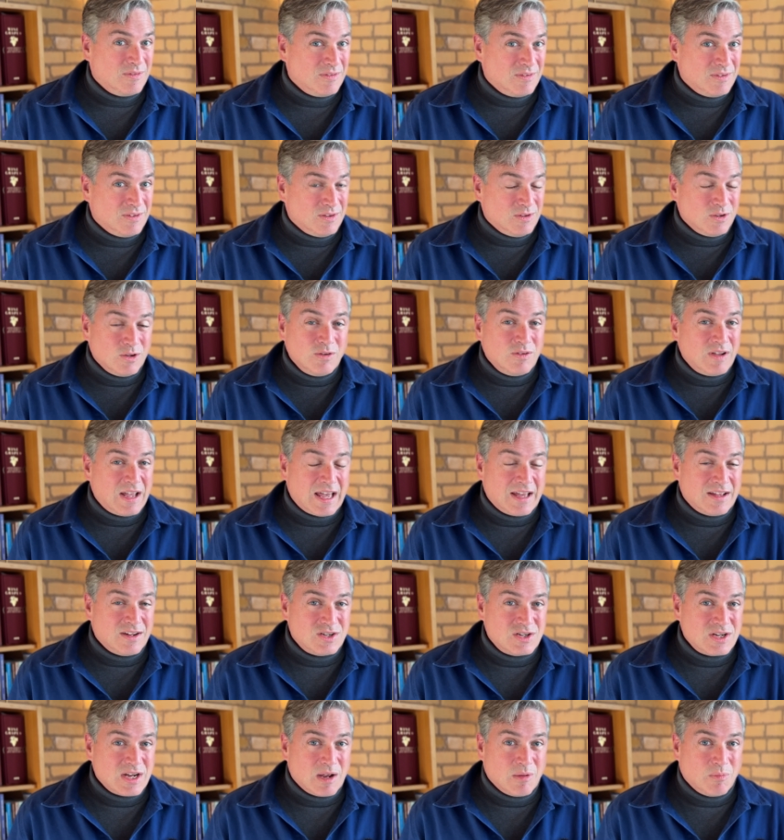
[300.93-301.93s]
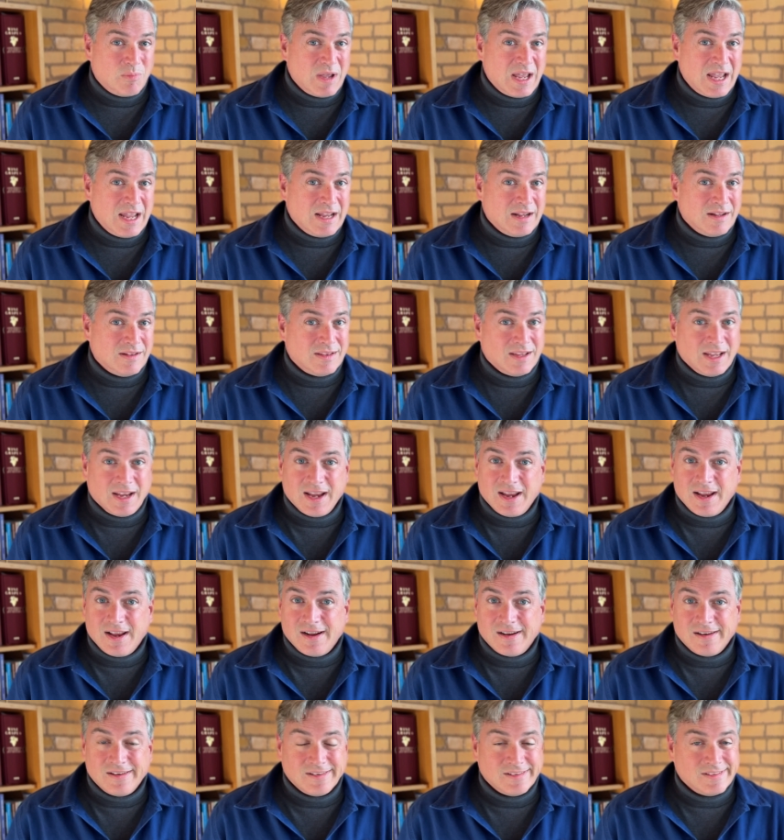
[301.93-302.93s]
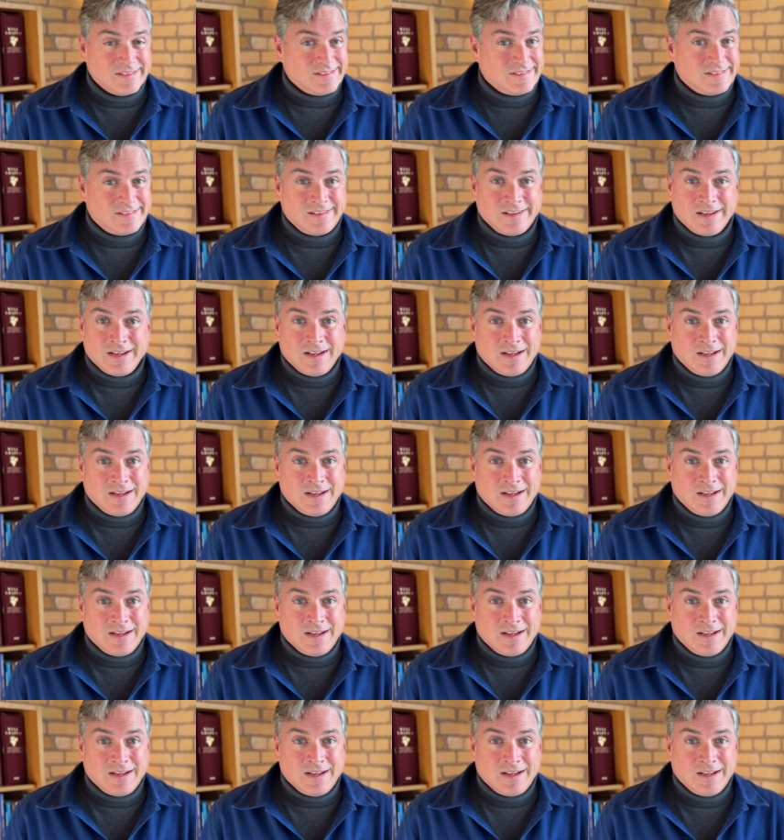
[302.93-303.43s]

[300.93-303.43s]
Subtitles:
you had champagne. There's